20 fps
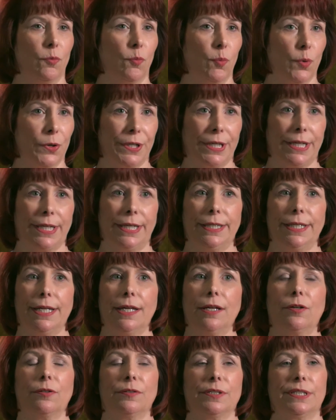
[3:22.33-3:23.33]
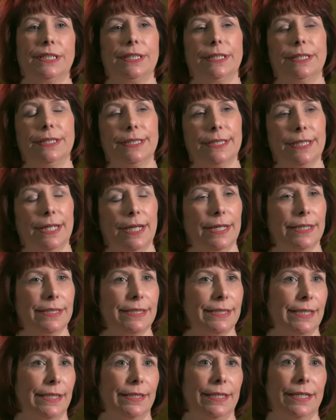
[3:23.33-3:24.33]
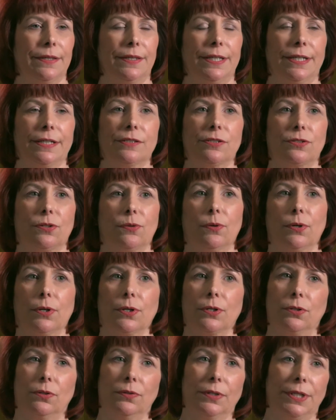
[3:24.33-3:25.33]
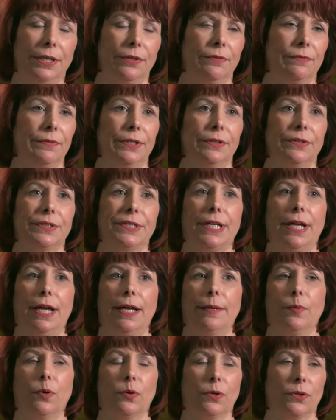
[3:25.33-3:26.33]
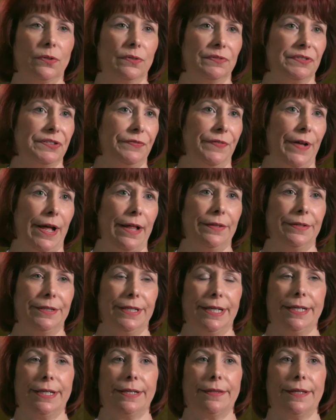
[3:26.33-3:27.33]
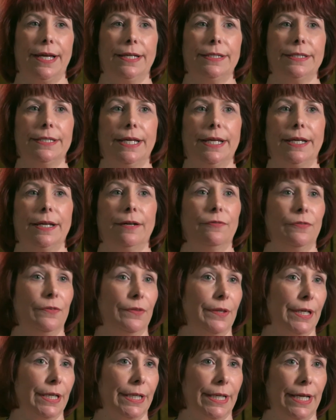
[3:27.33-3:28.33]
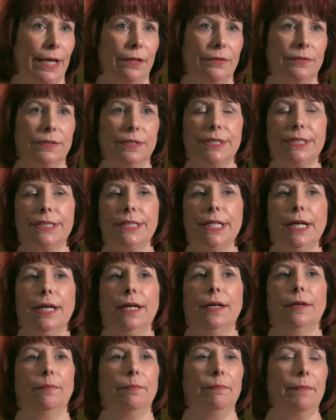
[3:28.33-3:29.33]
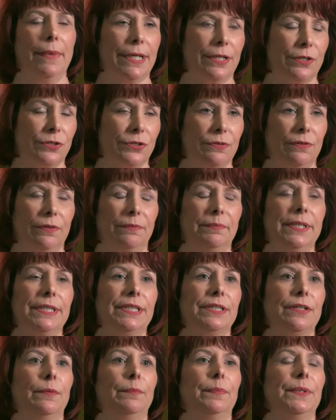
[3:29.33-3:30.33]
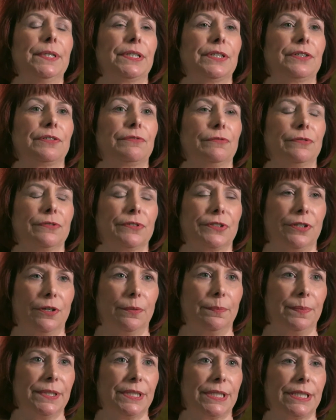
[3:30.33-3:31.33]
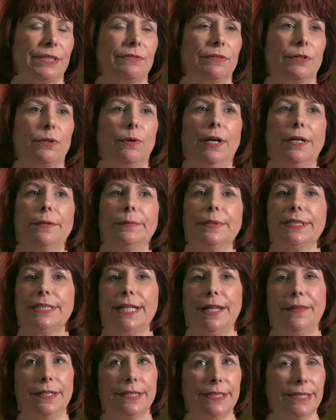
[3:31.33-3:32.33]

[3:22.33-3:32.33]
working in EcoSys, sending things to Oracle in real time. Oracle is validating that data for the accountants, making sure it meets our business rules and our business requirements, and then